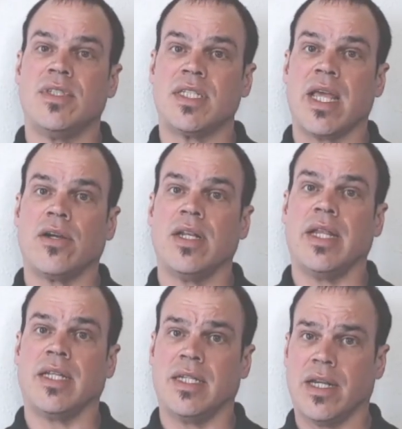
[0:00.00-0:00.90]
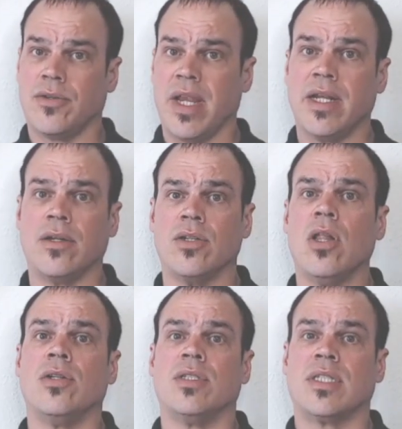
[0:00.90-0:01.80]
calculating another
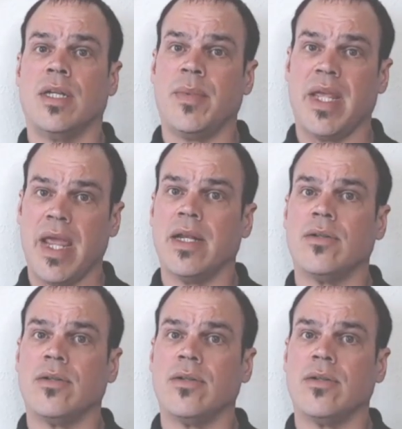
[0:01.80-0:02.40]
$800, it's going to be